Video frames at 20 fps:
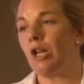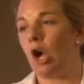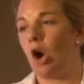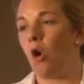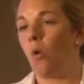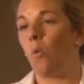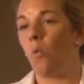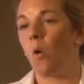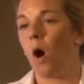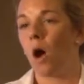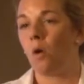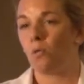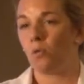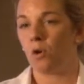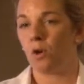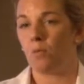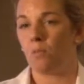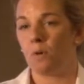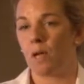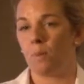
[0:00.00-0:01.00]
know what
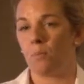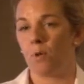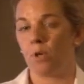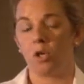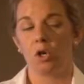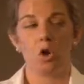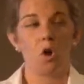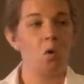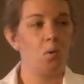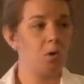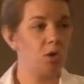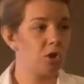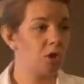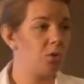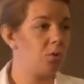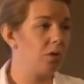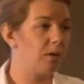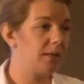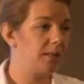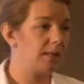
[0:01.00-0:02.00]
room number you're going
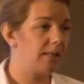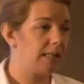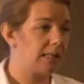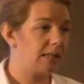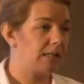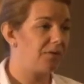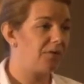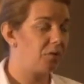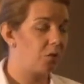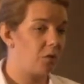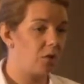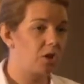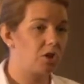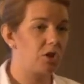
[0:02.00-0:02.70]
to on the 6th floor,